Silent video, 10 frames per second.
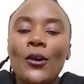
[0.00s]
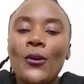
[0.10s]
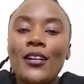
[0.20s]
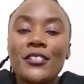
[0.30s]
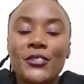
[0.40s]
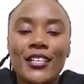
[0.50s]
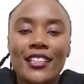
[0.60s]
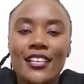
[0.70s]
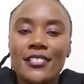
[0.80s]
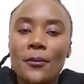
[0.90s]
who are showing
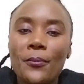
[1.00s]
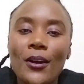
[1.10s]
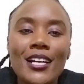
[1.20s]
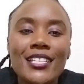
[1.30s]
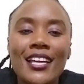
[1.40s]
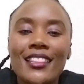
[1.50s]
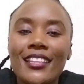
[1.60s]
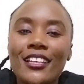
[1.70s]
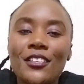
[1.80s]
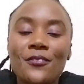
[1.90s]
their support.
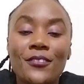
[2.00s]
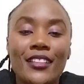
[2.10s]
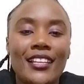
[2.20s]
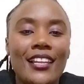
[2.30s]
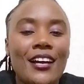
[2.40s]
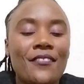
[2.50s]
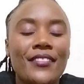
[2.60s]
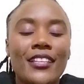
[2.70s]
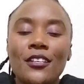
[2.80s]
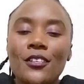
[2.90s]
Thank you for the love,
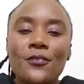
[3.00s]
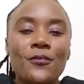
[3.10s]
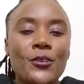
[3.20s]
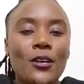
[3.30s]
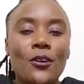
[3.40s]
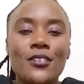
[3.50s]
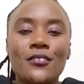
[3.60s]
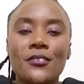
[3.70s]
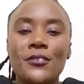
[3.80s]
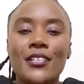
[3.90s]
thank you for your
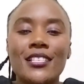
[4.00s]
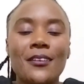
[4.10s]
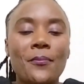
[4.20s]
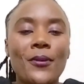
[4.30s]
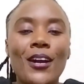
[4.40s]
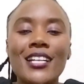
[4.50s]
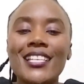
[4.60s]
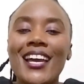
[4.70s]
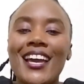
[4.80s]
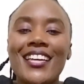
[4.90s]
continued support.
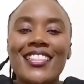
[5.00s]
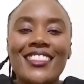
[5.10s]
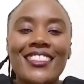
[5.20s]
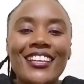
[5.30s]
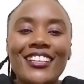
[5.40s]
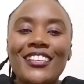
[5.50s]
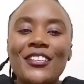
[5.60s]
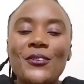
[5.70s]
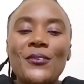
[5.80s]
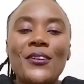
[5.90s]
Thank
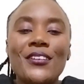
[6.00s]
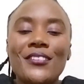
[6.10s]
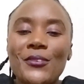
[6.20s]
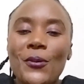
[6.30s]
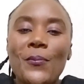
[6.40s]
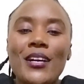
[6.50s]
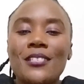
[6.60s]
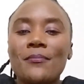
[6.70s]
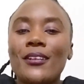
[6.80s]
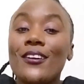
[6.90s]
you so
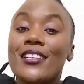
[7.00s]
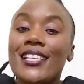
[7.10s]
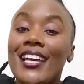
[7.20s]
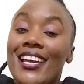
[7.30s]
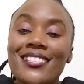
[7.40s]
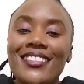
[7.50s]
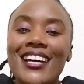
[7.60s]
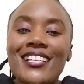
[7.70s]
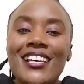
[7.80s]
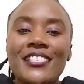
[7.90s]
much, because it's
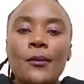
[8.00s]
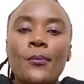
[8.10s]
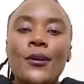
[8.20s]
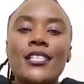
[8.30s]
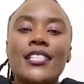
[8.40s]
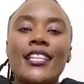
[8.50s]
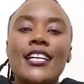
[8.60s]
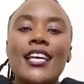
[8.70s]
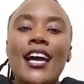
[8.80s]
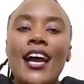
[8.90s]
that support that